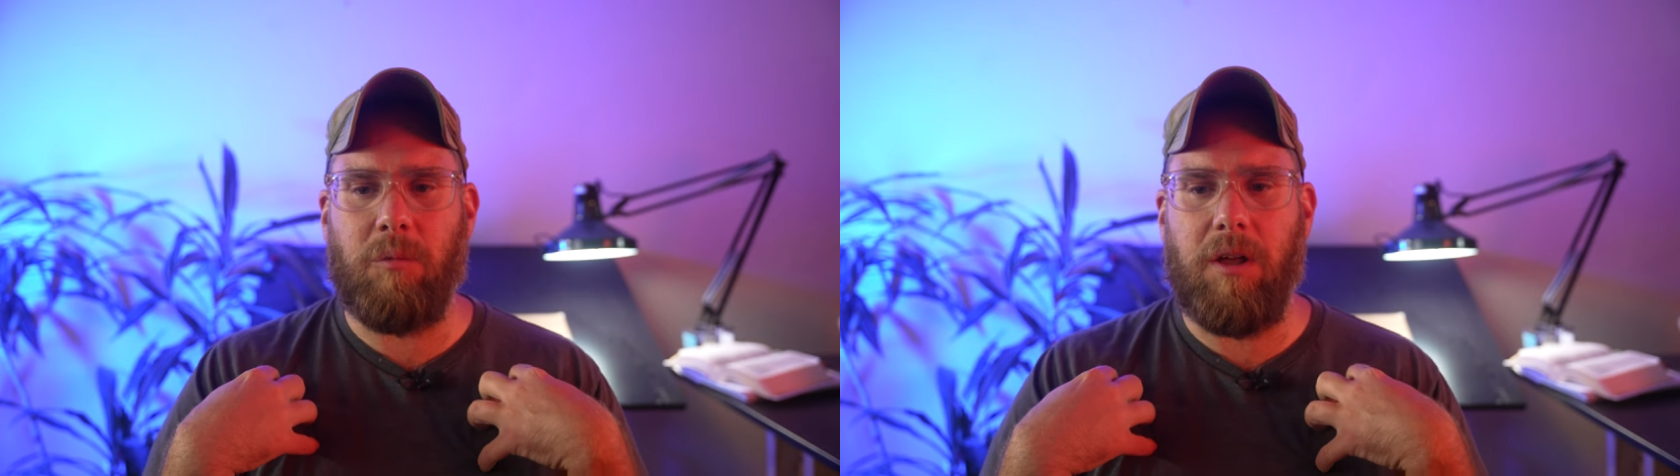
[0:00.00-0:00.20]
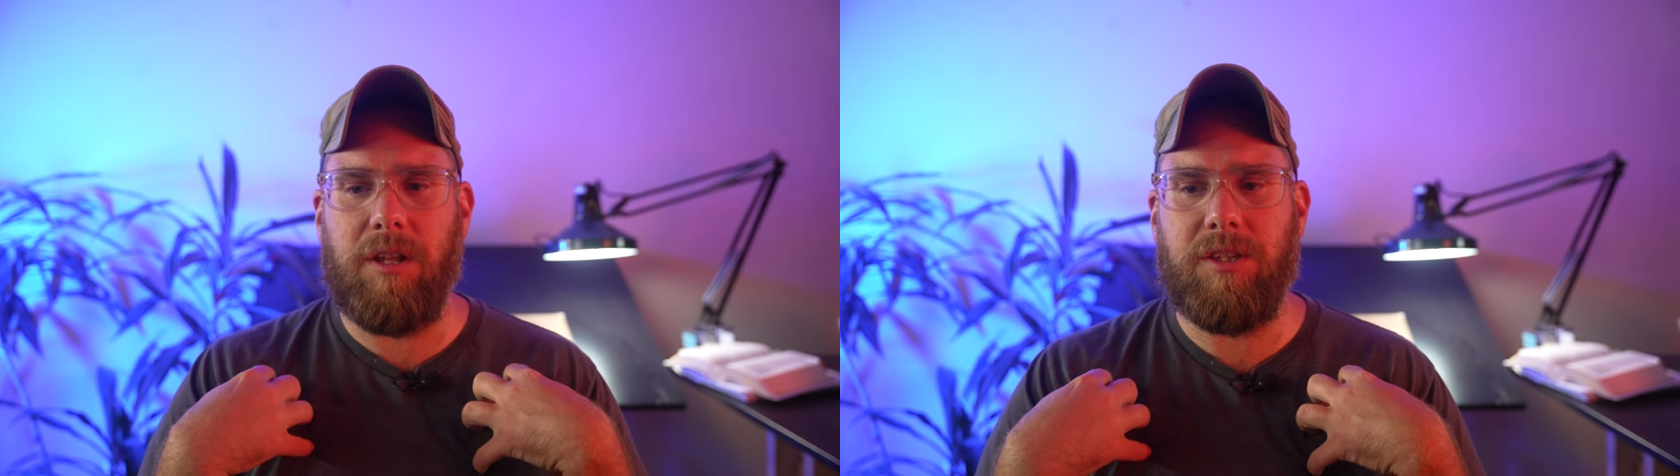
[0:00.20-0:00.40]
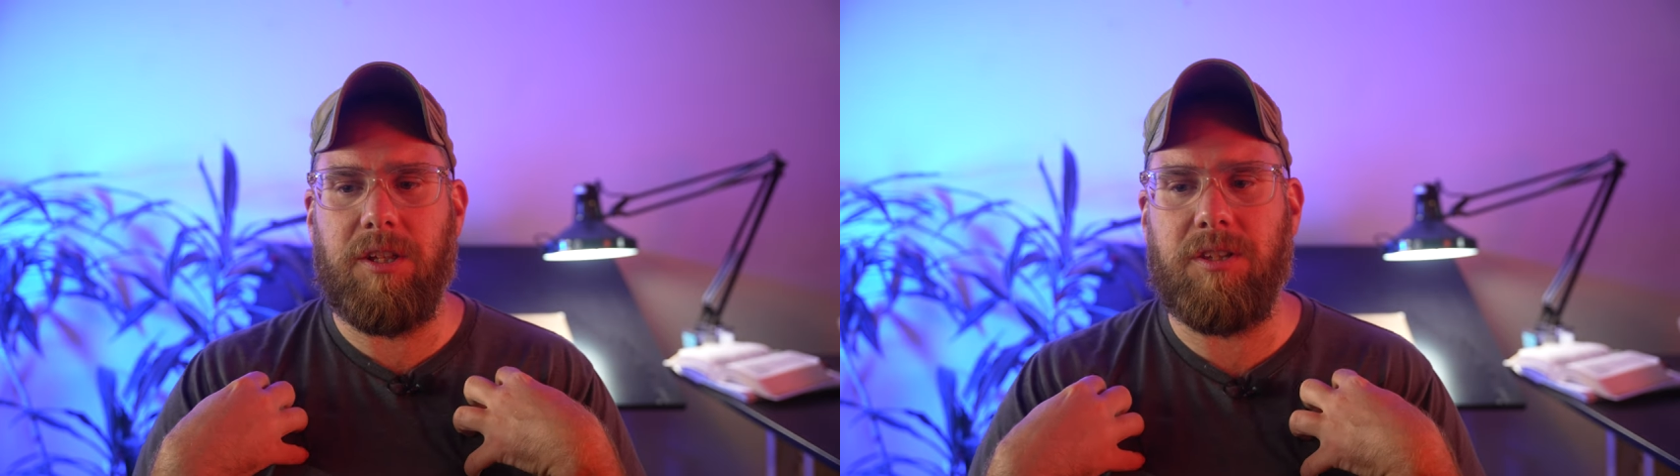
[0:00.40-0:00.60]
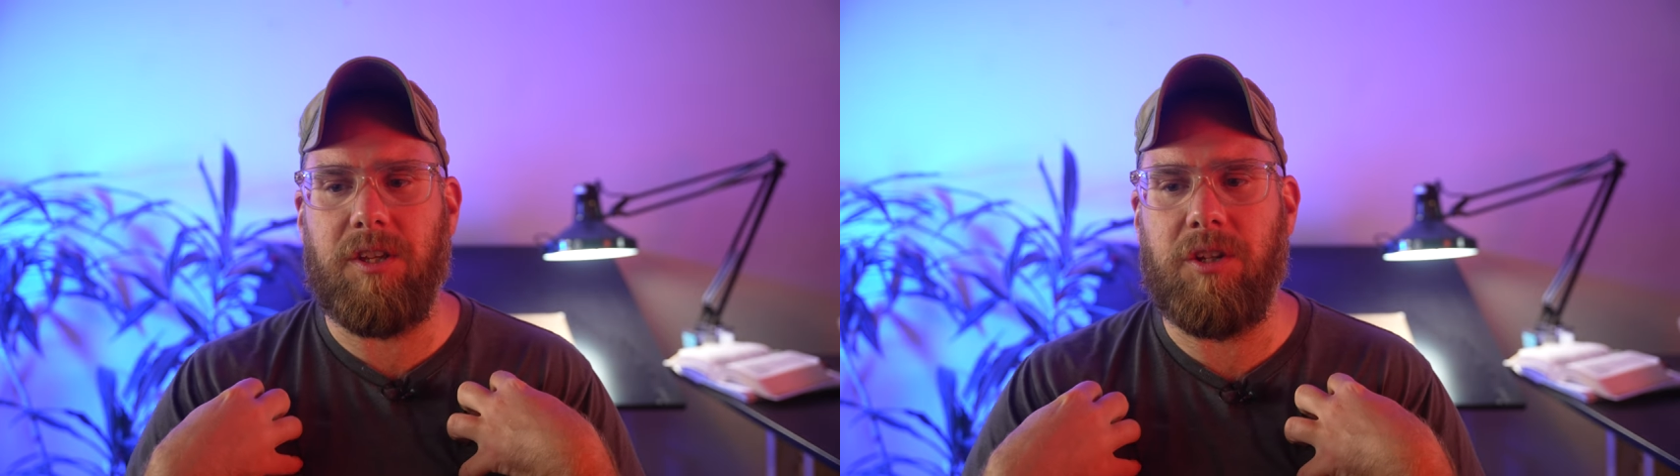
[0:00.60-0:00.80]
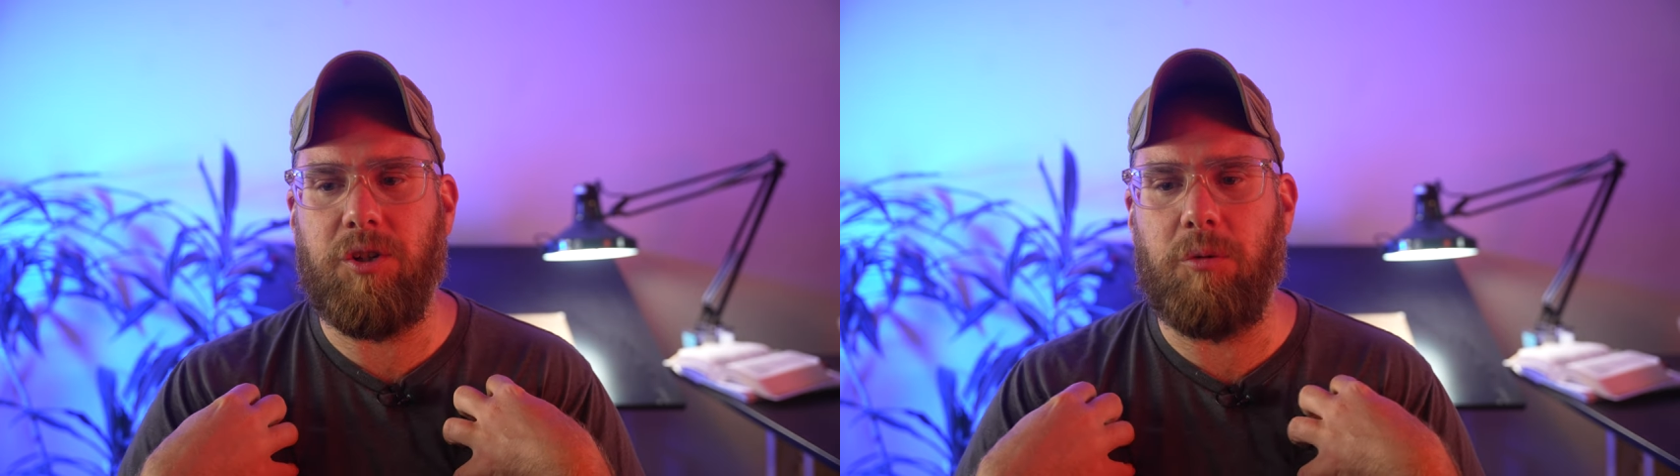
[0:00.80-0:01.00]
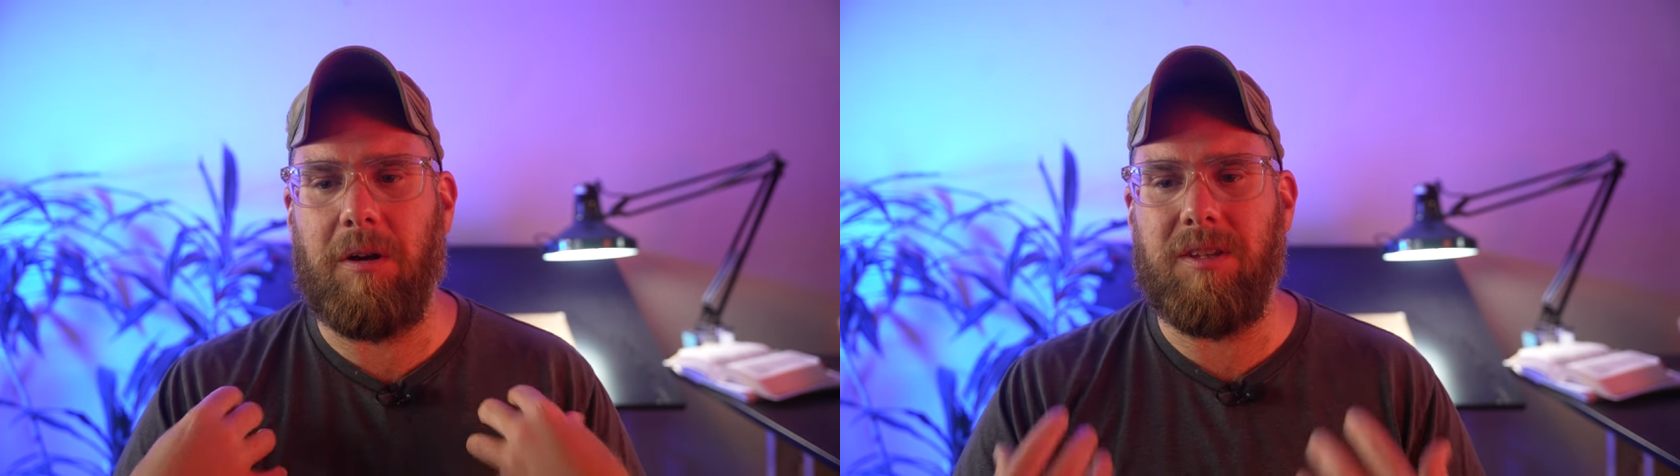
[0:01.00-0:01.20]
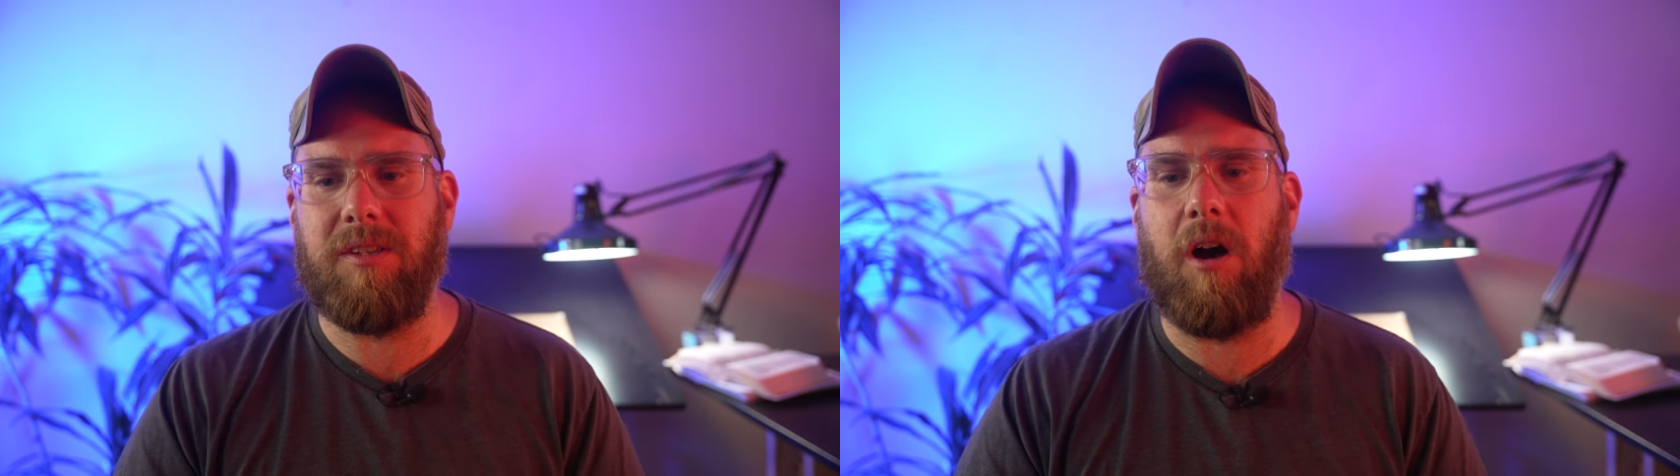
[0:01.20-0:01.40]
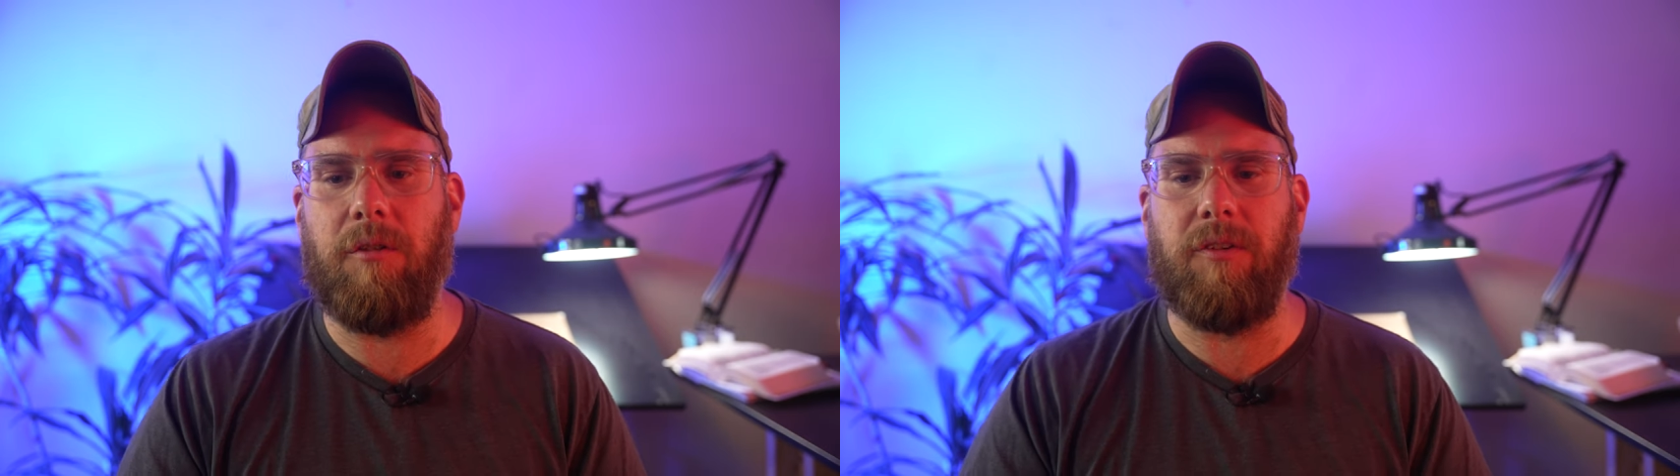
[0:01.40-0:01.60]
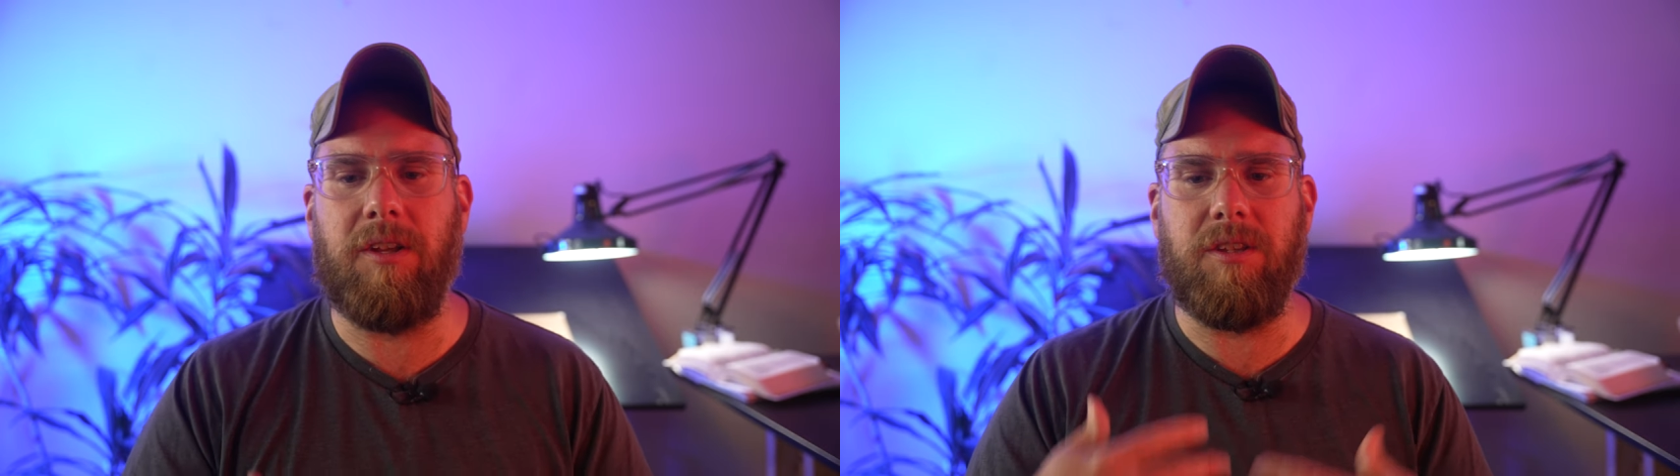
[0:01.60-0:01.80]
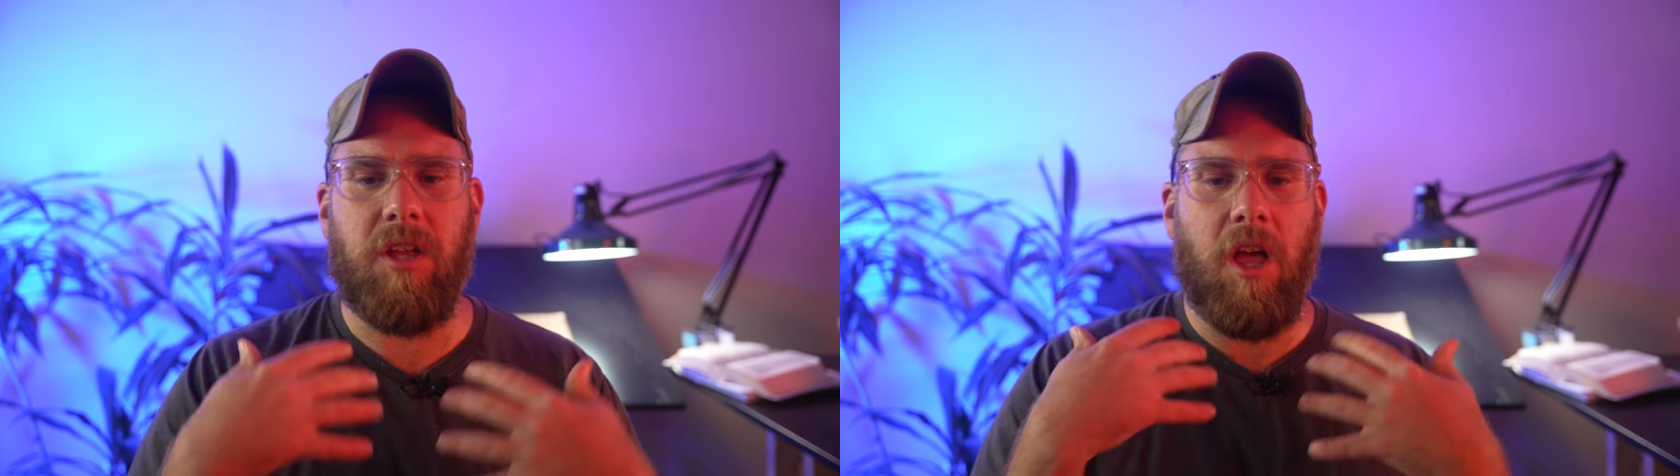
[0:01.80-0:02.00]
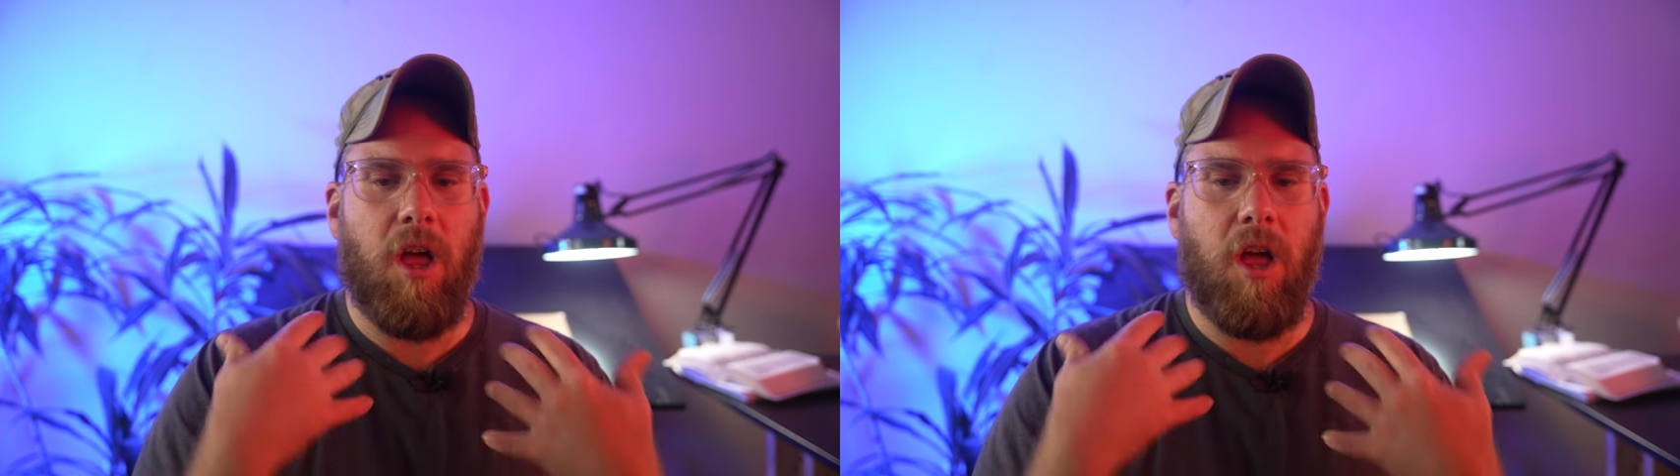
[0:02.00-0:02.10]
run into this issue myself, is